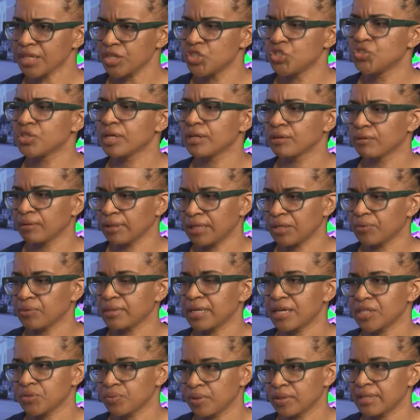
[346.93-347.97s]
Generally,
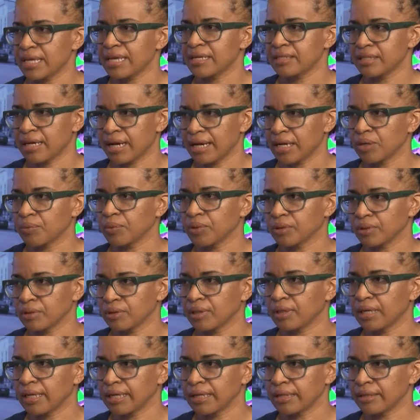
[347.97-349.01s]
that's what that diet would
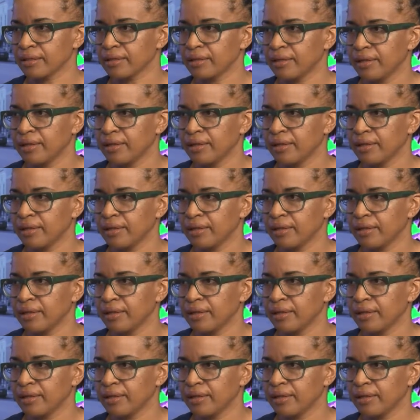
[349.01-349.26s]
look like.